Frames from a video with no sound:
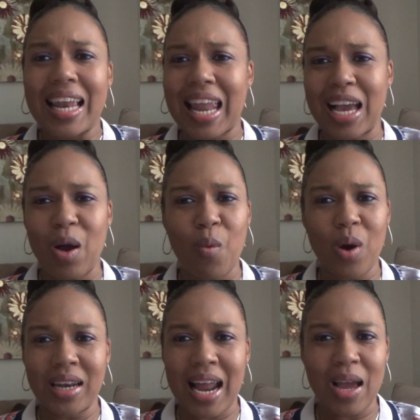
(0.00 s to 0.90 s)
like a
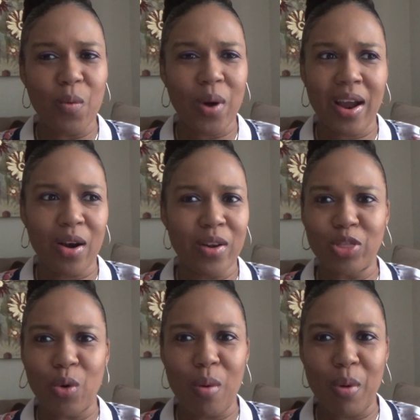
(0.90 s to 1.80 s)
one night wear and
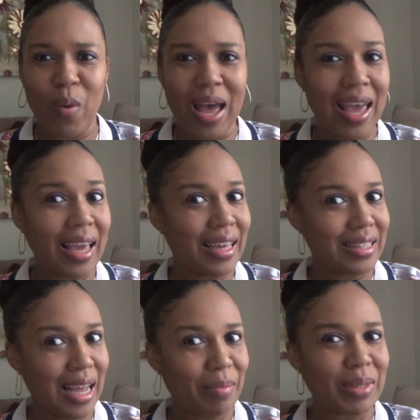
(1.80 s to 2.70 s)
throw them away
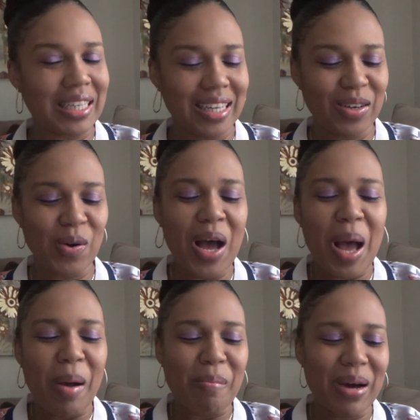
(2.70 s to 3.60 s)
type of deal
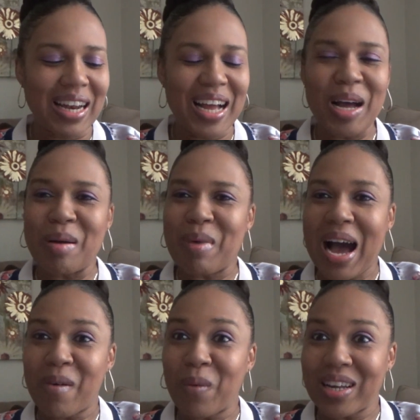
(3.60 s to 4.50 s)
but um
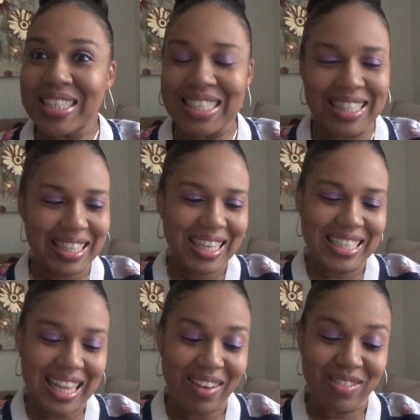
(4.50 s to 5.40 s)
i wanted to see
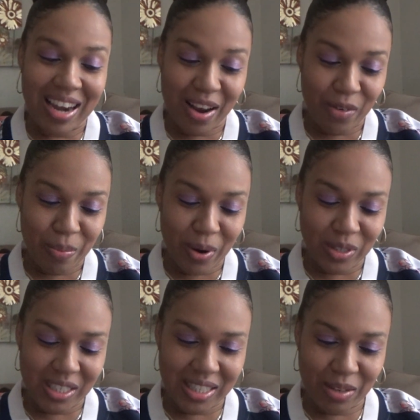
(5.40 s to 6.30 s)
because i've never
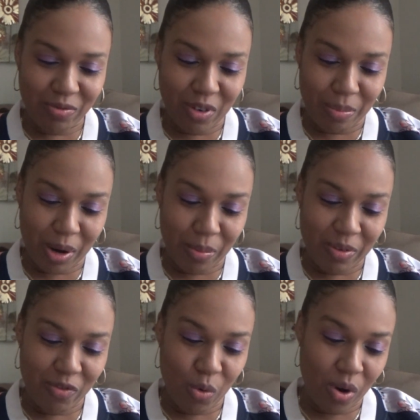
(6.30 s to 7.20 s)
purchased them from there
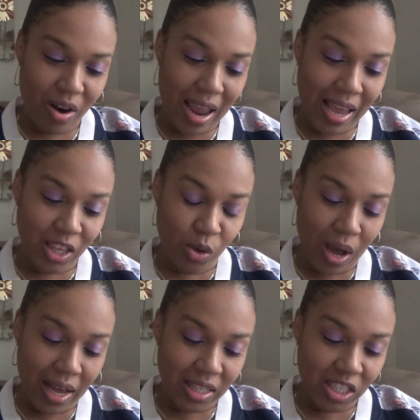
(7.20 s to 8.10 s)
before and you
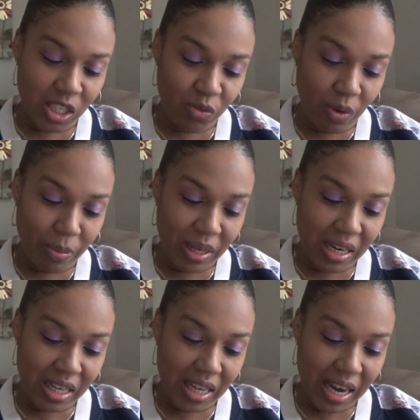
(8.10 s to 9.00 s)
guys just from me
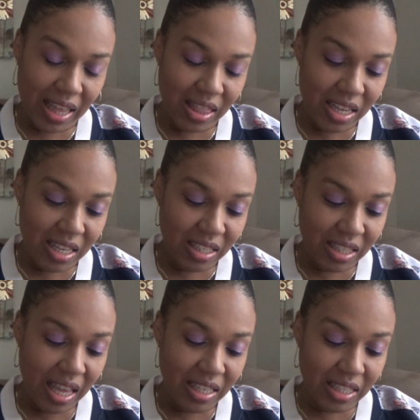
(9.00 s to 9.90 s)
looking at these
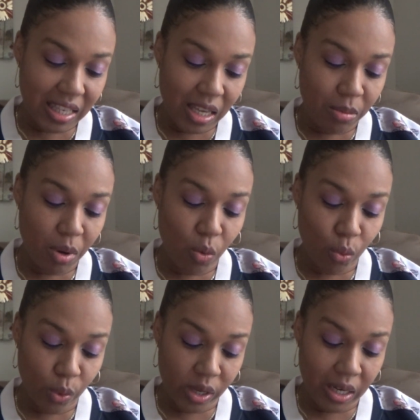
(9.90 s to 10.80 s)
they seem
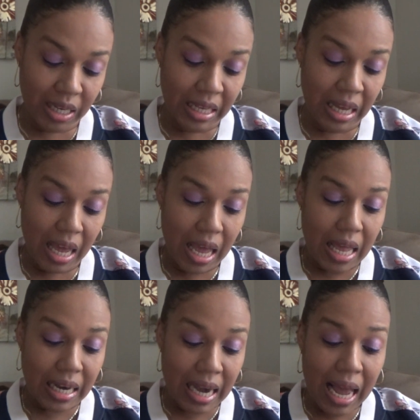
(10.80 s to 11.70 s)
really
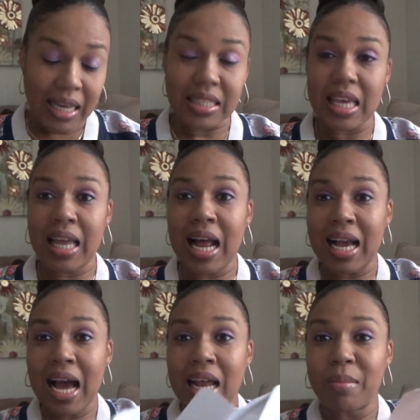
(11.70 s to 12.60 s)
nice and i
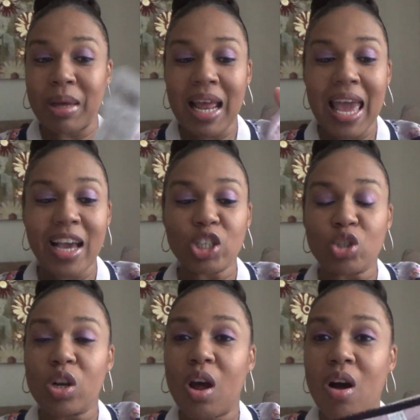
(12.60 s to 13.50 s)
got them in an
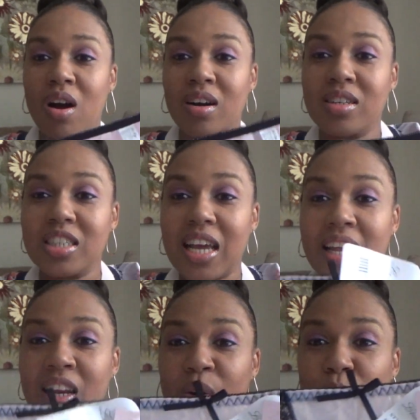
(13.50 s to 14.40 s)
extra large
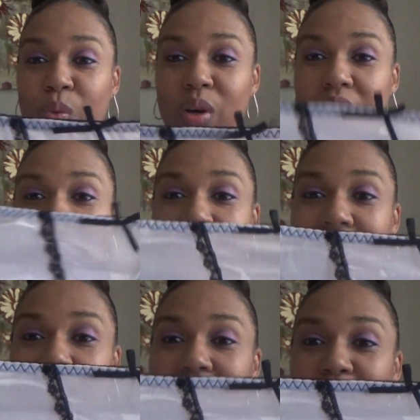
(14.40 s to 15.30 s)
and they're really
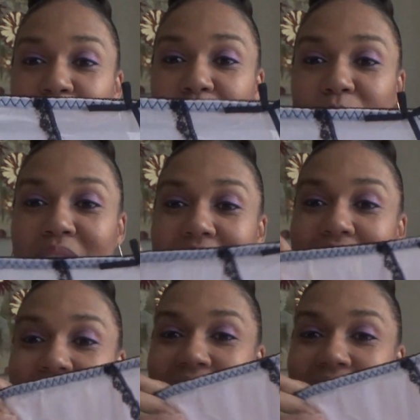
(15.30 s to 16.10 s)
cute look at